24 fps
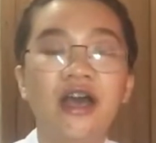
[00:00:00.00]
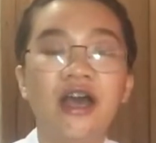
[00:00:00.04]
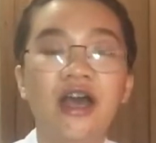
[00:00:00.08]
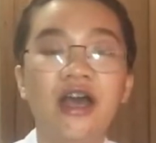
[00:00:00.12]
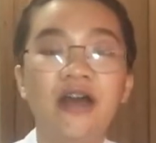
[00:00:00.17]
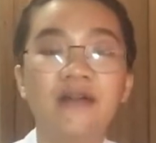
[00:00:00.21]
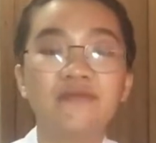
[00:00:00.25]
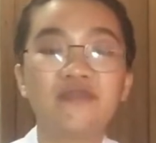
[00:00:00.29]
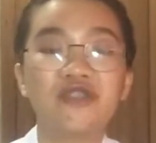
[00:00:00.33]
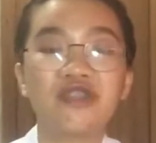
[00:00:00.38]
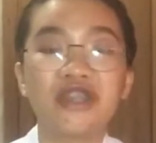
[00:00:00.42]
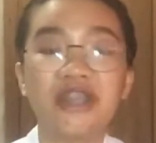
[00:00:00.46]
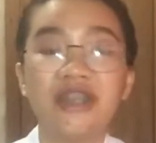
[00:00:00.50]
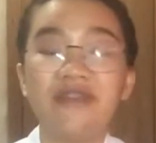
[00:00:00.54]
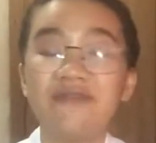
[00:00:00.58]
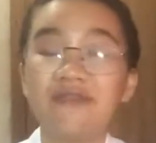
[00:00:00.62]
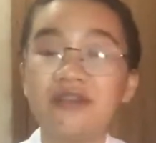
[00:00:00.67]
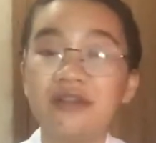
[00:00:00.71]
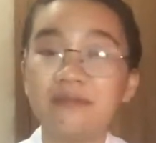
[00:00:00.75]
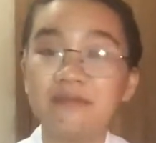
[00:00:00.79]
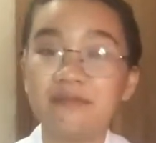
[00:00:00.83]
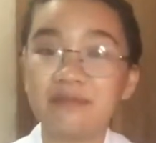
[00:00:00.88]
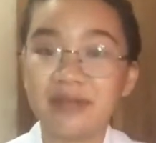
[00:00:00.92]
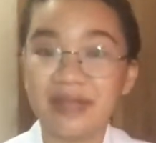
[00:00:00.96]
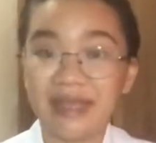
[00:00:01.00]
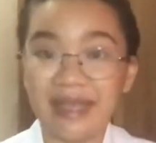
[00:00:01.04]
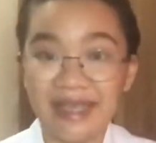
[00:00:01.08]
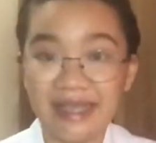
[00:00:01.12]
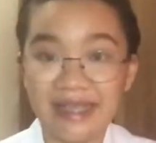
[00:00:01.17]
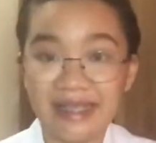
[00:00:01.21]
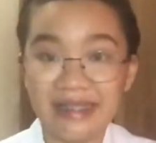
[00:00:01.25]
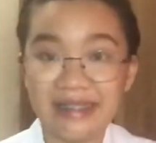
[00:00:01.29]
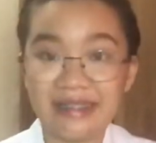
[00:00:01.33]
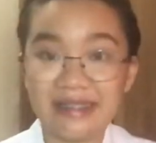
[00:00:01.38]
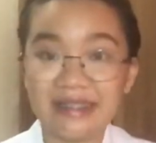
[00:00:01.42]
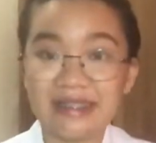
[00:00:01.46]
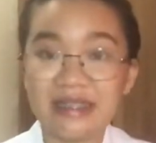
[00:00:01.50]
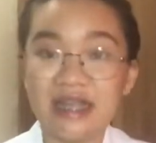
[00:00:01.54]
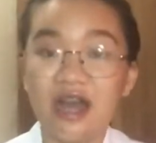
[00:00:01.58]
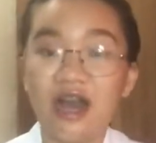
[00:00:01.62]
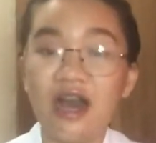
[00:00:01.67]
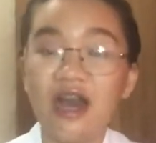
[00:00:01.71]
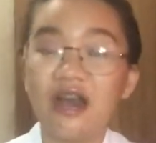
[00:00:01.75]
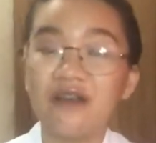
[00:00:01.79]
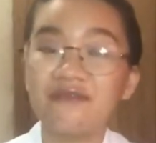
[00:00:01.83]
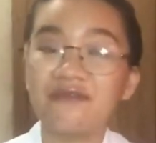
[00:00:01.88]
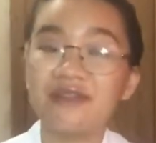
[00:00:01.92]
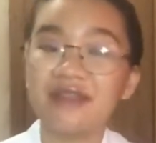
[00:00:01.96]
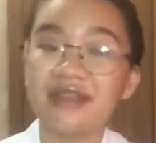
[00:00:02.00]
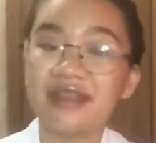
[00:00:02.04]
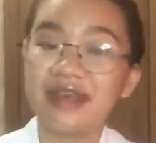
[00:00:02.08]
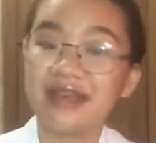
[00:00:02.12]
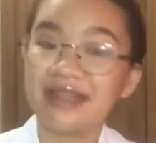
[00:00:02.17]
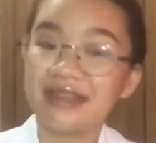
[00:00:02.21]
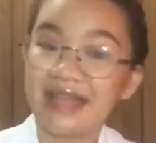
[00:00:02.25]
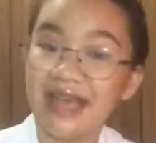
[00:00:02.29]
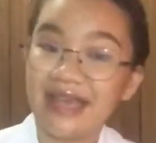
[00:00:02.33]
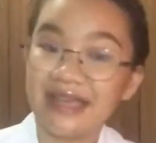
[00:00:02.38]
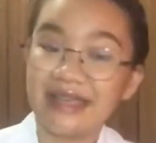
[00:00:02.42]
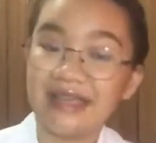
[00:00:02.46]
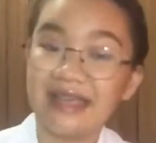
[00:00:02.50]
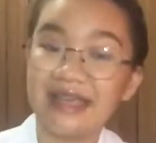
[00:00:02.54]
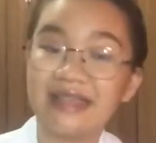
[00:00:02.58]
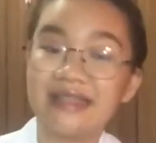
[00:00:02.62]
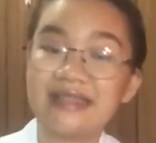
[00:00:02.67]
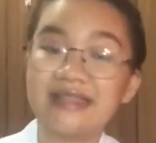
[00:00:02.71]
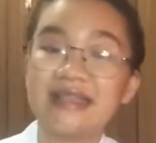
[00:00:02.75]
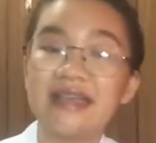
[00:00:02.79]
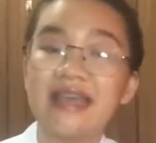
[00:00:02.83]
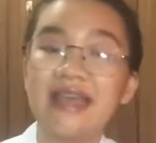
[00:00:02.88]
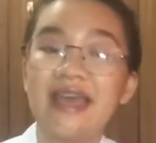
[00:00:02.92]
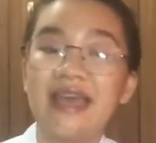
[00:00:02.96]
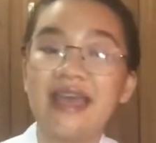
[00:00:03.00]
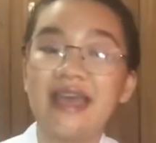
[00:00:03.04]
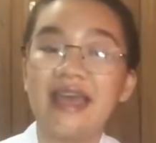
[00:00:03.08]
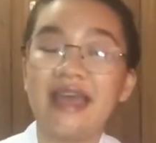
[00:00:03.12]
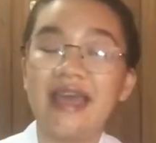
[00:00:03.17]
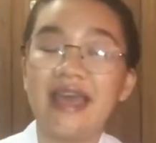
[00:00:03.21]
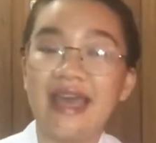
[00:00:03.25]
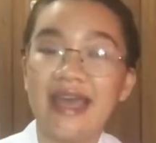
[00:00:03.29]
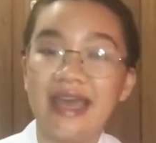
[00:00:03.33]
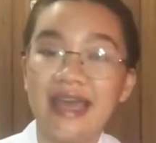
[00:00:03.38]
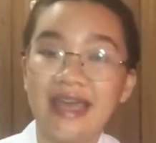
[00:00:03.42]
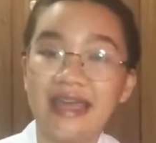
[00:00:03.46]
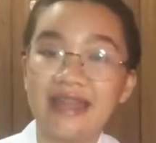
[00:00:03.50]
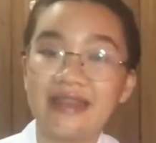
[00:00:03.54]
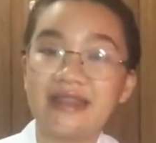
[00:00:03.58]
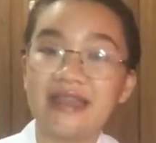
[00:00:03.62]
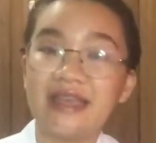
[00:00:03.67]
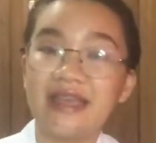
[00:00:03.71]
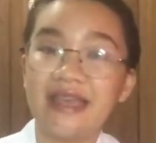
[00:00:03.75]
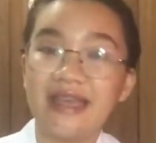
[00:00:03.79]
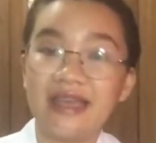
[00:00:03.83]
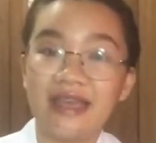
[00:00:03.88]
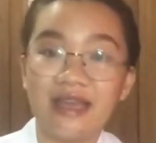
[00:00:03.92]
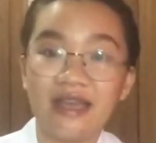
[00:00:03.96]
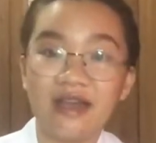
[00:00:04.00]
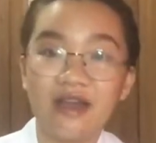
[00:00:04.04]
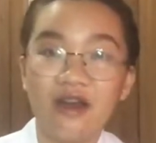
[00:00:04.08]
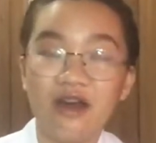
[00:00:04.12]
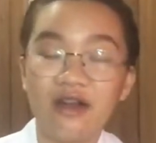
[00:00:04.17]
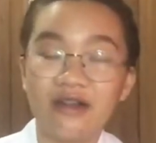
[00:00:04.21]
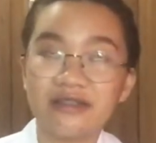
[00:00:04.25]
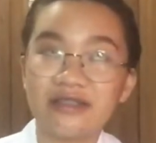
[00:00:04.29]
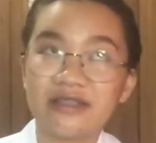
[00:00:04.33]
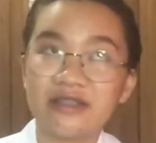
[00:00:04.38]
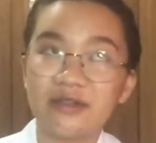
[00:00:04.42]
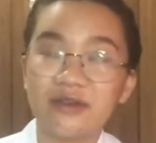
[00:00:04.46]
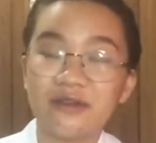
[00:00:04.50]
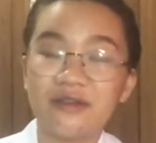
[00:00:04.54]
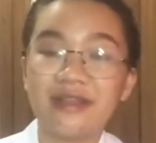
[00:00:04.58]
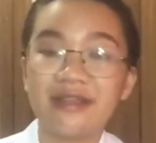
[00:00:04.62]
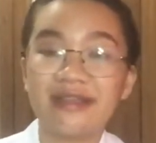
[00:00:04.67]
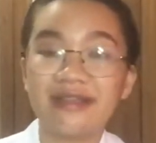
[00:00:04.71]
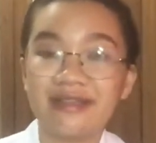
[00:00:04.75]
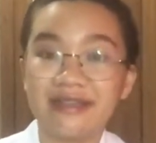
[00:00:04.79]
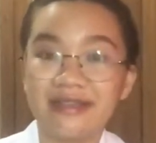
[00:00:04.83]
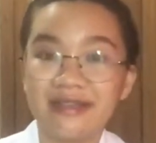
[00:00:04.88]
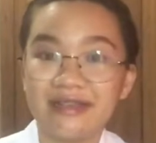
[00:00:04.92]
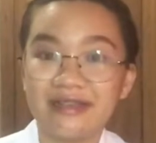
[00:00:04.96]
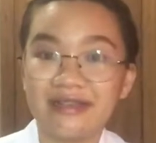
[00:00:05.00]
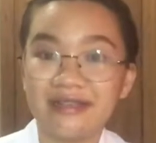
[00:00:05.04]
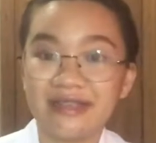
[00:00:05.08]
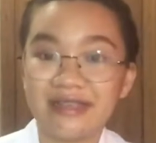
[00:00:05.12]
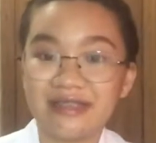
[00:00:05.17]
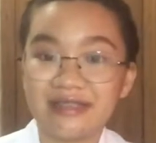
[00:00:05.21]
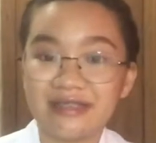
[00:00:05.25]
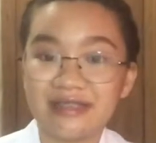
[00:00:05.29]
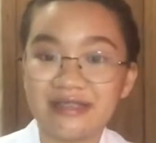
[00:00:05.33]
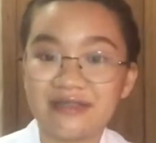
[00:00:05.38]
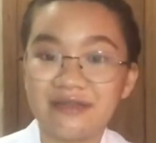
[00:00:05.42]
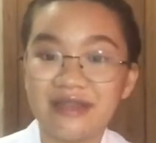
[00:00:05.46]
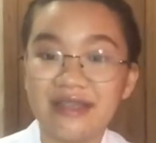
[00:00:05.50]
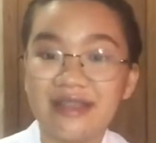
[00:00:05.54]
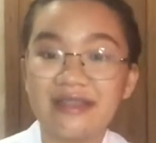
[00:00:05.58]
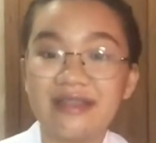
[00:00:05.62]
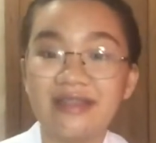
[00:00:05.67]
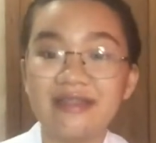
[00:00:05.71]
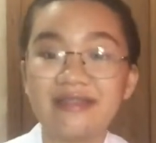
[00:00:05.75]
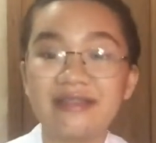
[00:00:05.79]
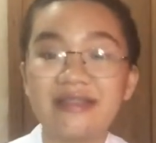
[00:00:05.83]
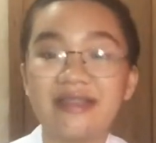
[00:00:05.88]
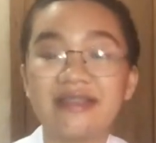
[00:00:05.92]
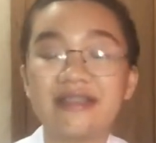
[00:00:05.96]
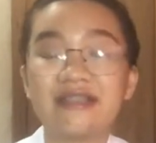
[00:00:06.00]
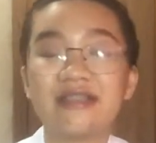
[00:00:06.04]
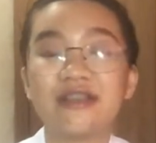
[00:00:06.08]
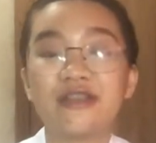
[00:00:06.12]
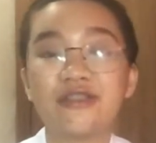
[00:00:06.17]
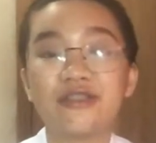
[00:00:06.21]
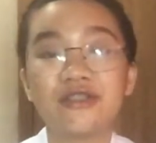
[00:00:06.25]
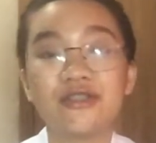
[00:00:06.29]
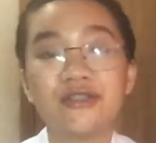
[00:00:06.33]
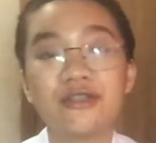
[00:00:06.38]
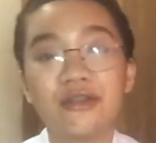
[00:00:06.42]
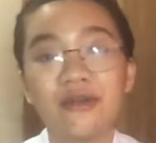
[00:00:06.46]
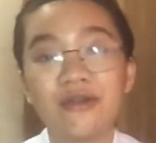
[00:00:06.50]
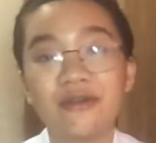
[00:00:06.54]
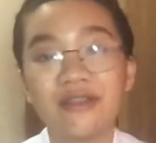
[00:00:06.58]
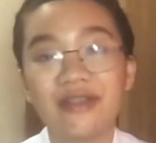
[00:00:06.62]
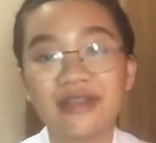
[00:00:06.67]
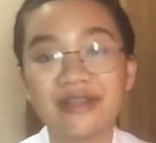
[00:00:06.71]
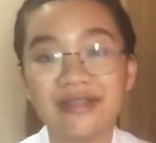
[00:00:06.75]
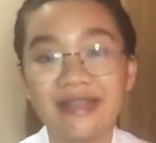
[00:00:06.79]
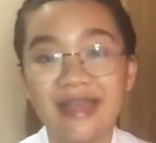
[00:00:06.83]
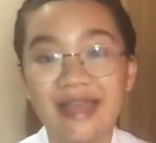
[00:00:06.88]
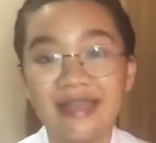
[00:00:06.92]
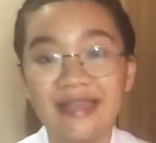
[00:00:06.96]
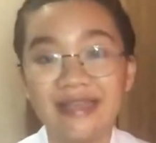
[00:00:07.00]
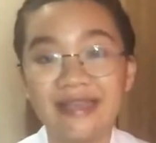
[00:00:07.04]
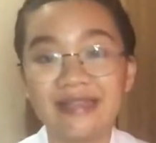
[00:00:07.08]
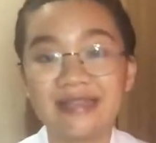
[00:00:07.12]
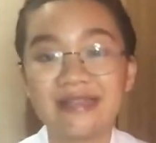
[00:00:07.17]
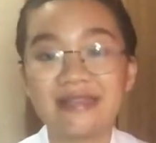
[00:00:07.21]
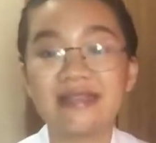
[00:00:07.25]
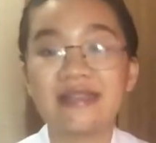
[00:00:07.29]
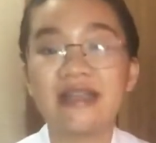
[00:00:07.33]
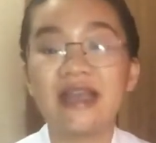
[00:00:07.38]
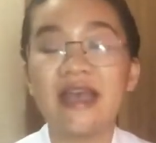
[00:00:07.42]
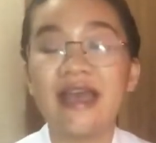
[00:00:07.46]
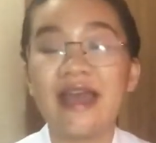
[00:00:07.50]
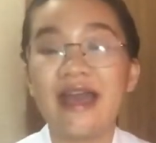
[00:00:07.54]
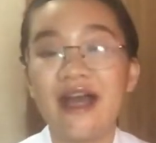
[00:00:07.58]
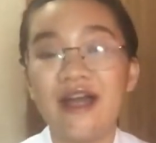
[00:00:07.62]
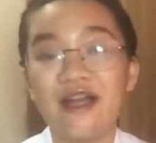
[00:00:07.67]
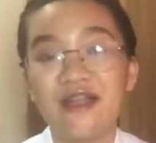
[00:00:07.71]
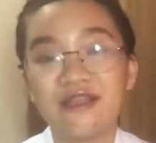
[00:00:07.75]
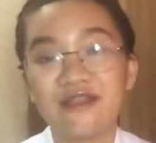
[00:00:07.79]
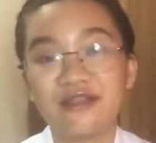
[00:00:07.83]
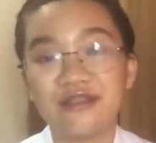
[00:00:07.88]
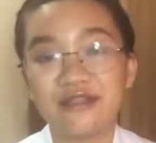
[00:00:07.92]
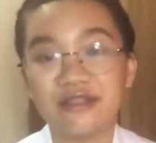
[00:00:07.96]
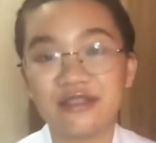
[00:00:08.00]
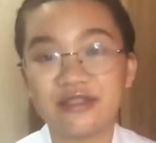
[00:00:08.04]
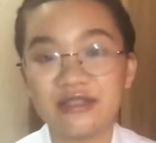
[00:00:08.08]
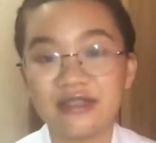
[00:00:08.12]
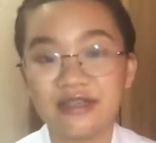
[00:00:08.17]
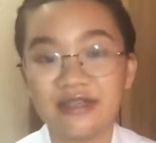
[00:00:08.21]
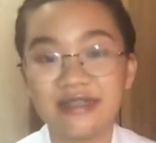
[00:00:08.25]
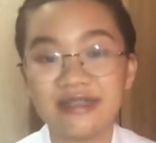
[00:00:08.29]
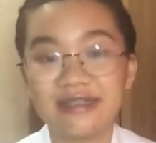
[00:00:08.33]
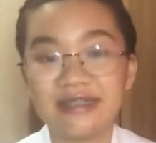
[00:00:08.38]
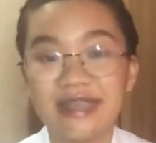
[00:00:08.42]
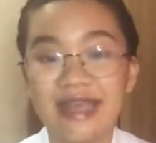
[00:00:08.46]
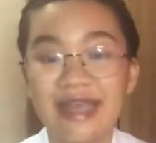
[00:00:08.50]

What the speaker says: chief complaints of the client and also the clinical history. This is to know the client's health concerns.